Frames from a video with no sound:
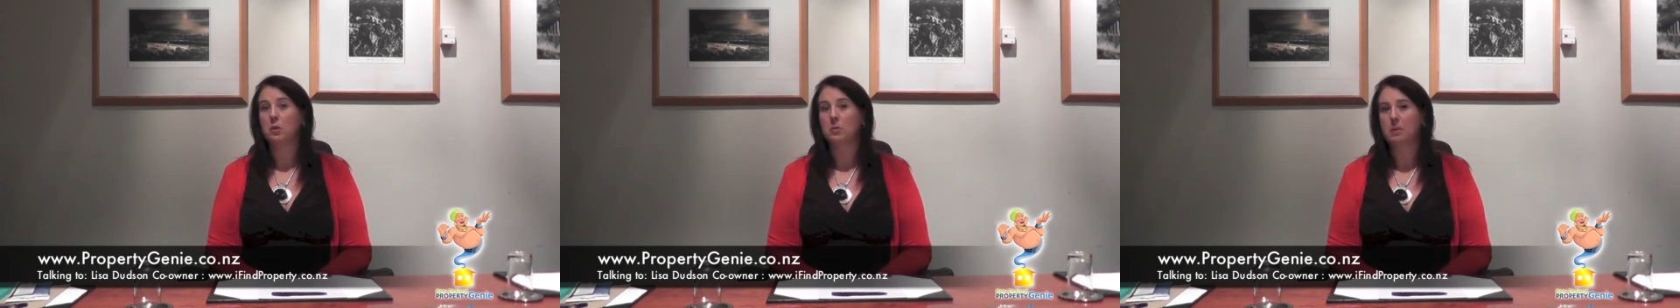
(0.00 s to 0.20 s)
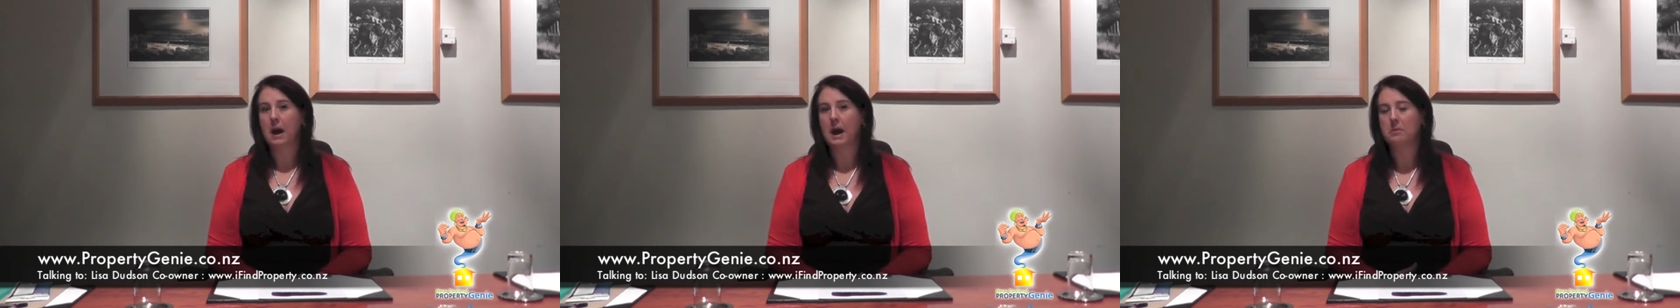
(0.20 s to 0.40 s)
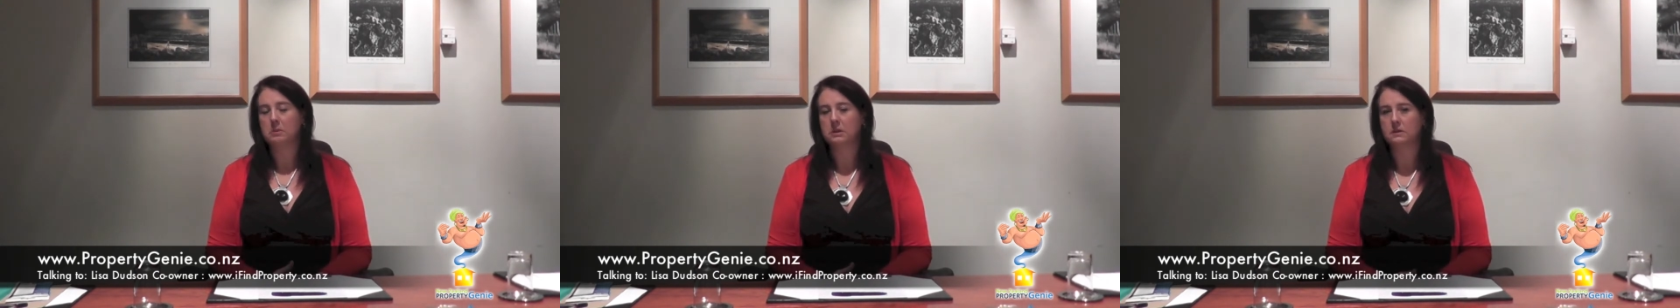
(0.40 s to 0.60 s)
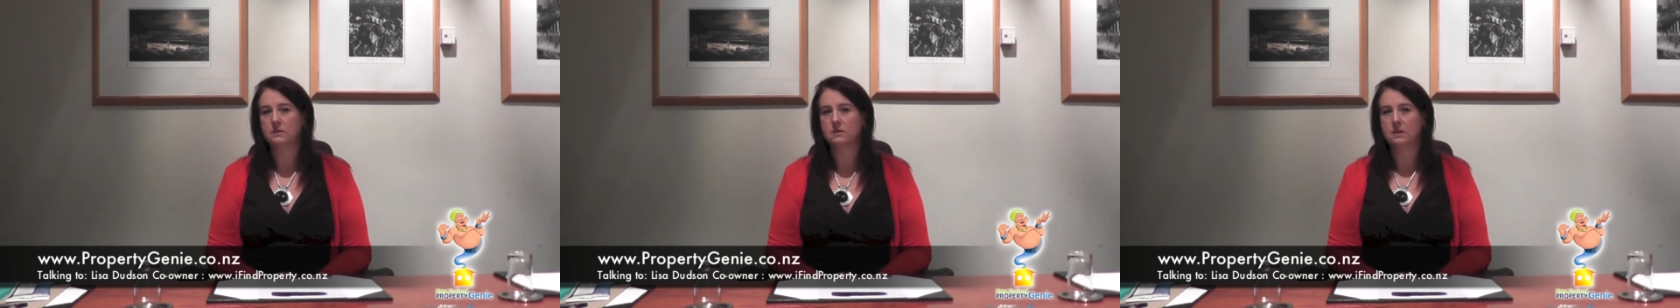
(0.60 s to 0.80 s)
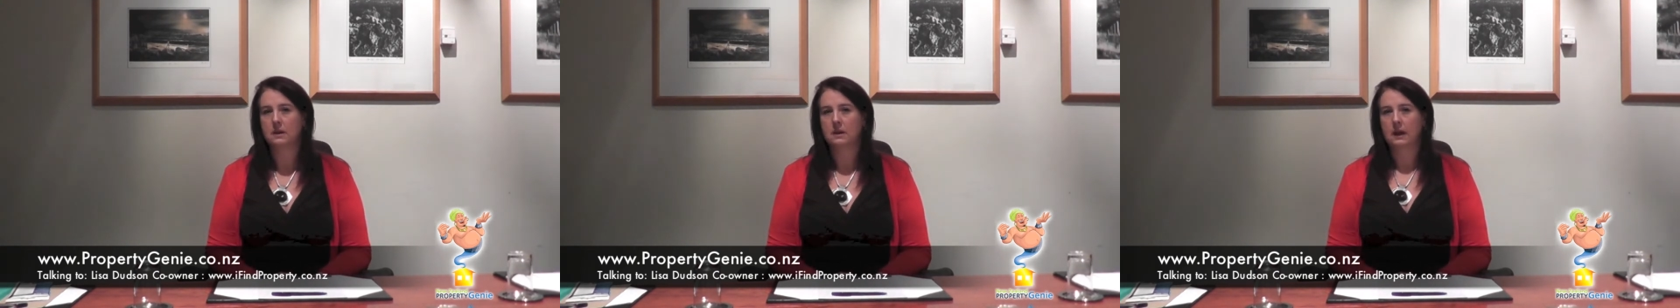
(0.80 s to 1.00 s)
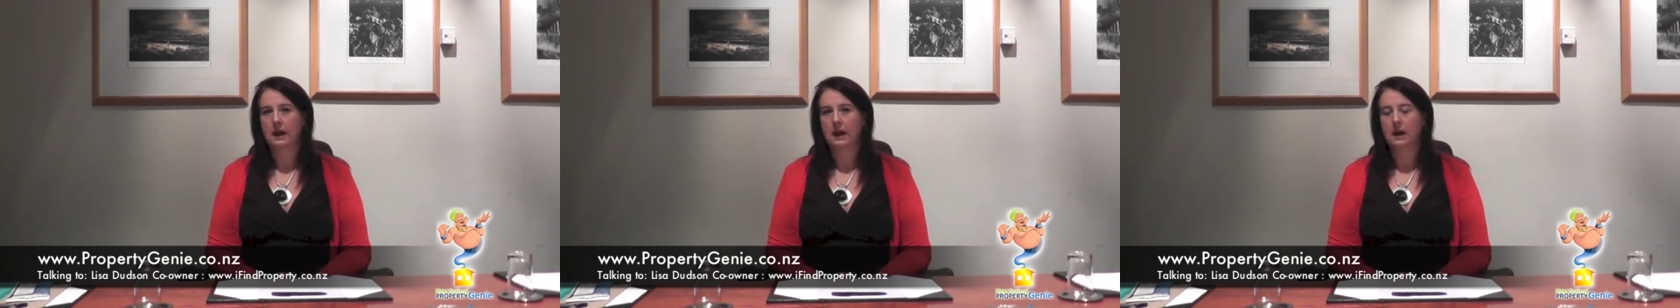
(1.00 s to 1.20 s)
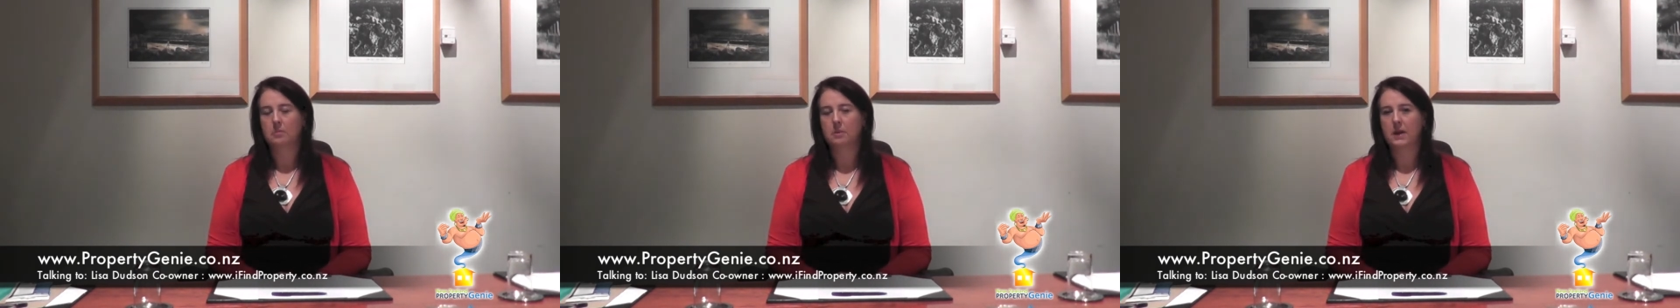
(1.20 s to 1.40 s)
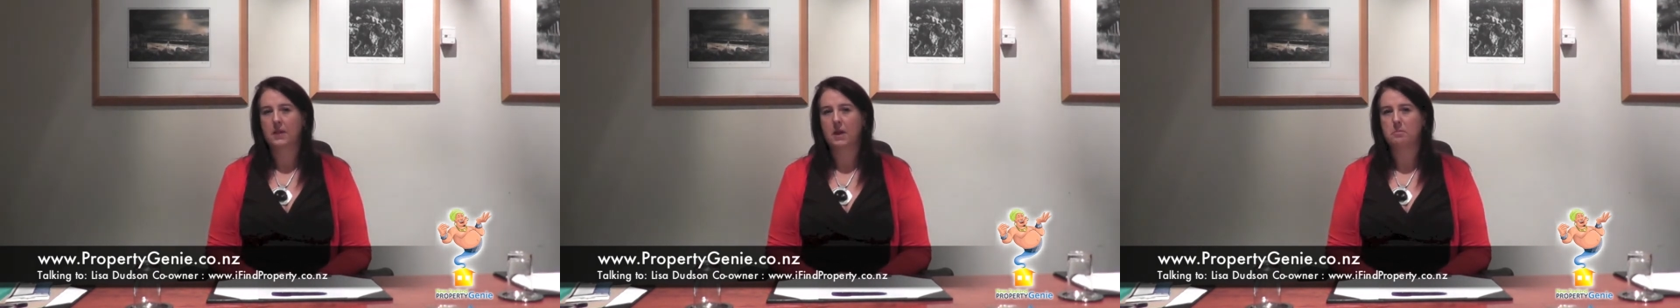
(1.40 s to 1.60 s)
apartments
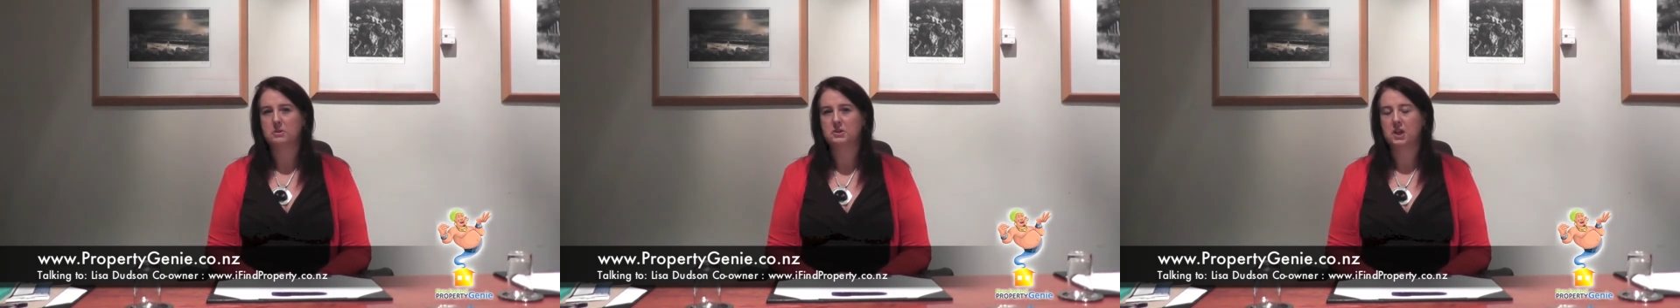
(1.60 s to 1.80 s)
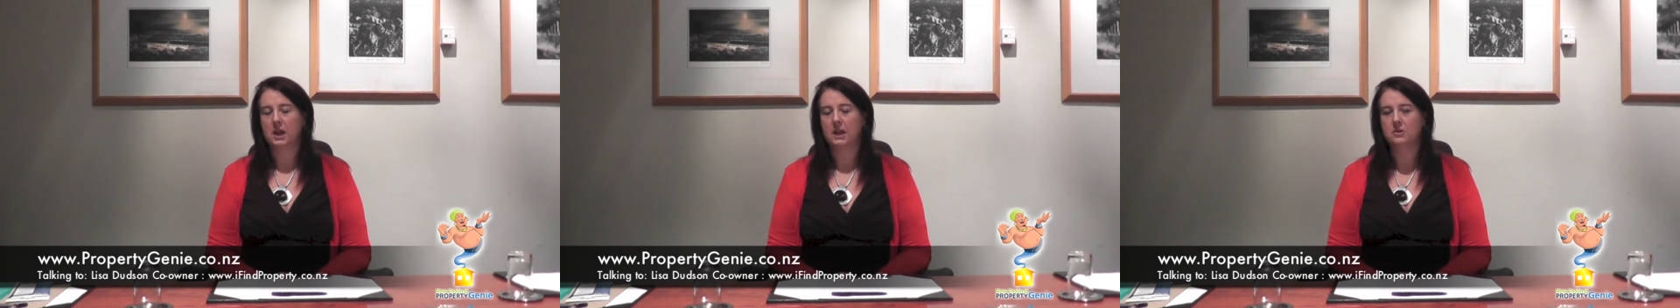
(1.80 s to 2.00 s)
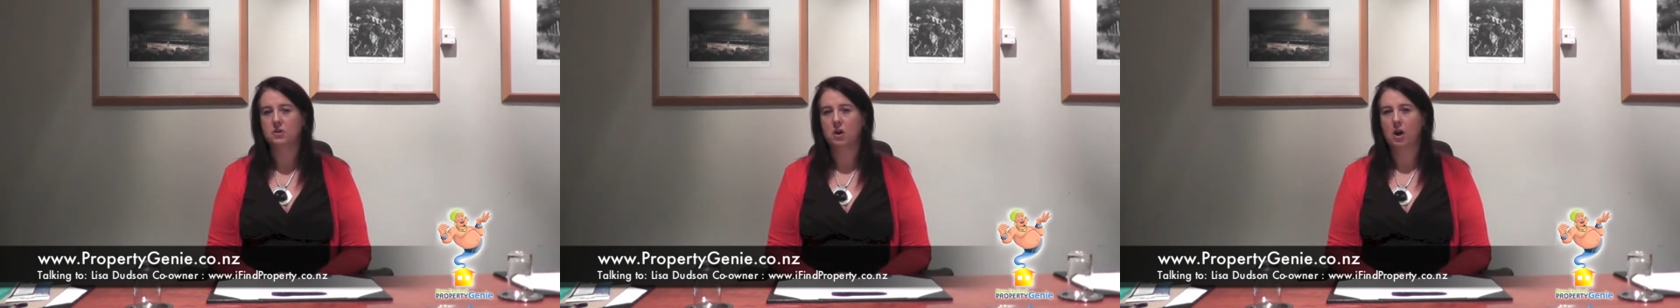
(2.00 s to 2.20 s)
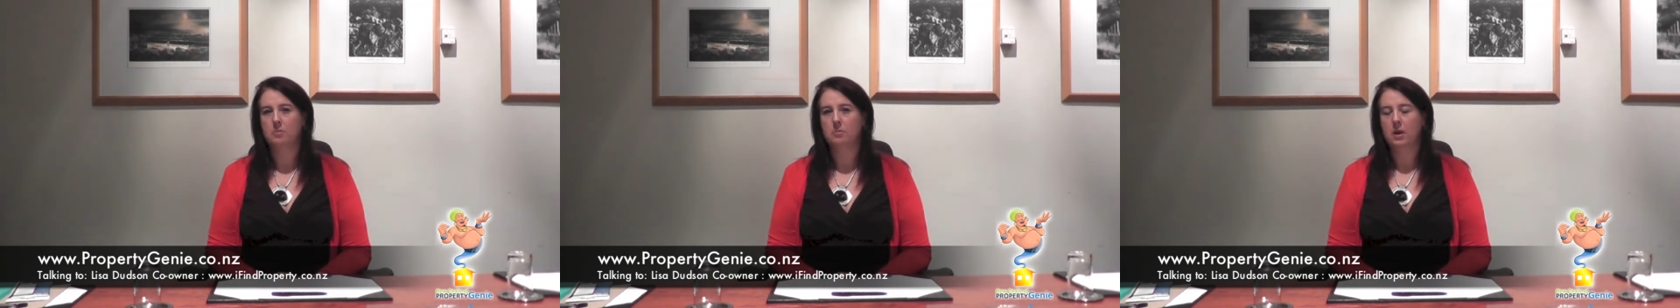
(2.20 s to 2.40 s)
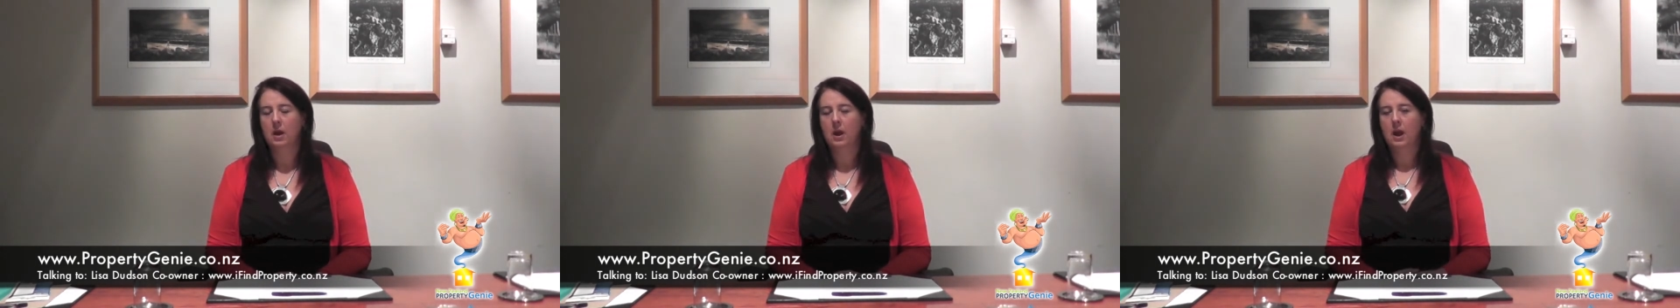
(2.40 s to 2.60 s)
at that particular time.